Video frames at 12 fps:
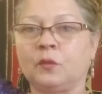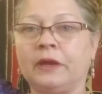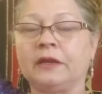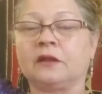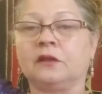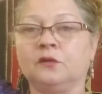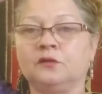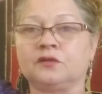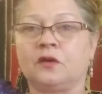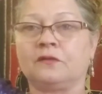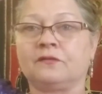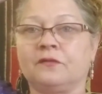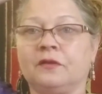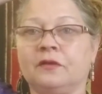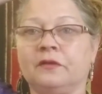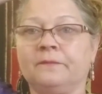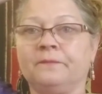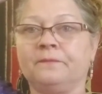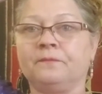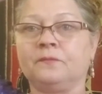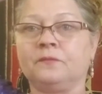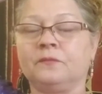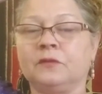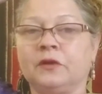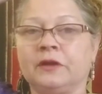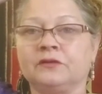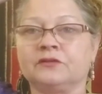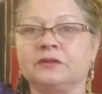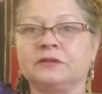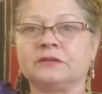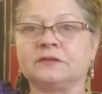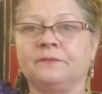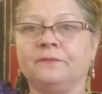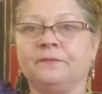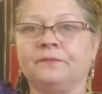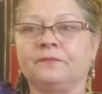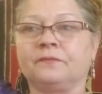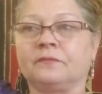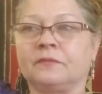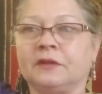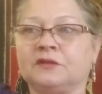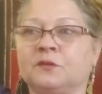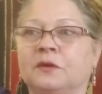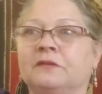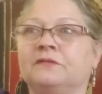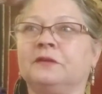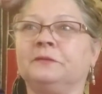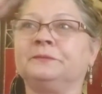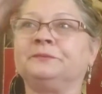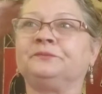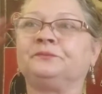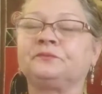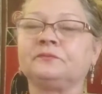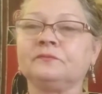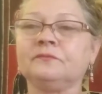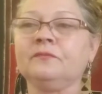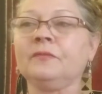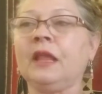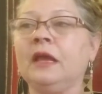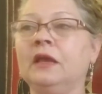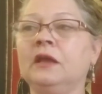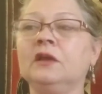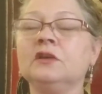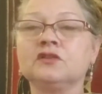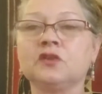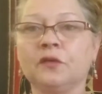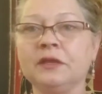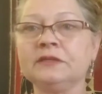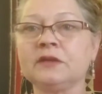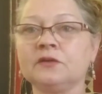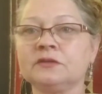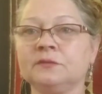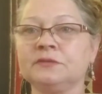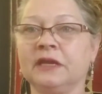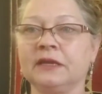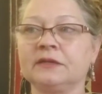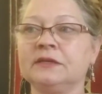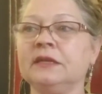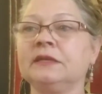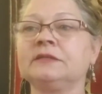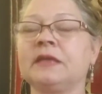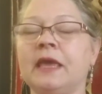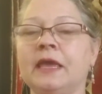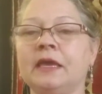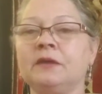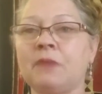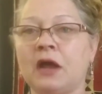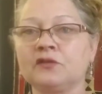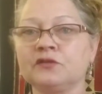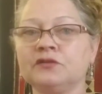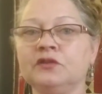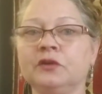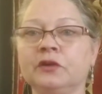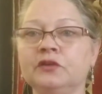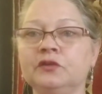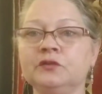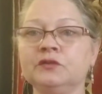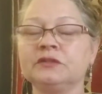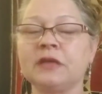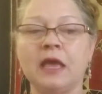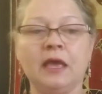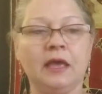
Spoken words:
way to close off your energies. It's wonderful. So these are some techniques and mantras you can use.